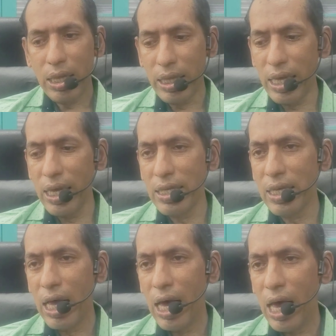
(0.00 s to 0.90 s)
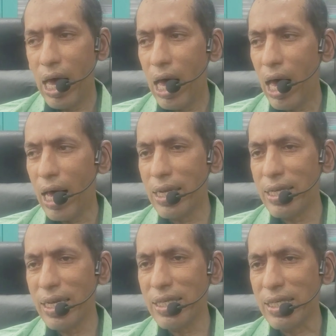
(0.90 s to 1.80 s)
These are
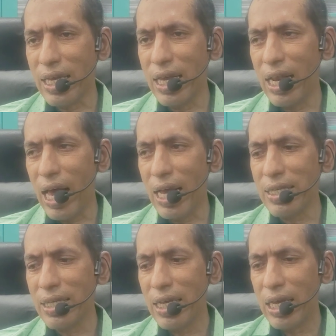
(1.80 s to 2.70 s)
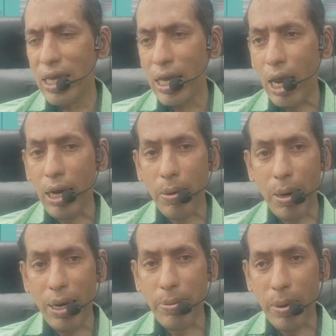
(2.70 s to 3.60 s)
just seen as, under
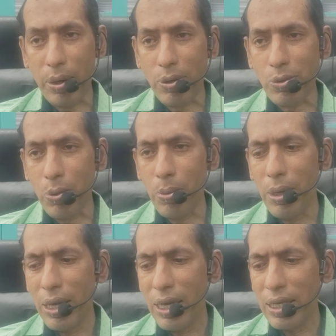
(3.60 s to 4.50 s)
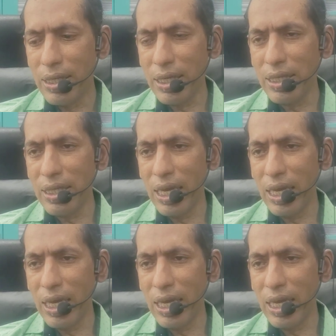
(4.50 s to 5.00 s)
light microscope, just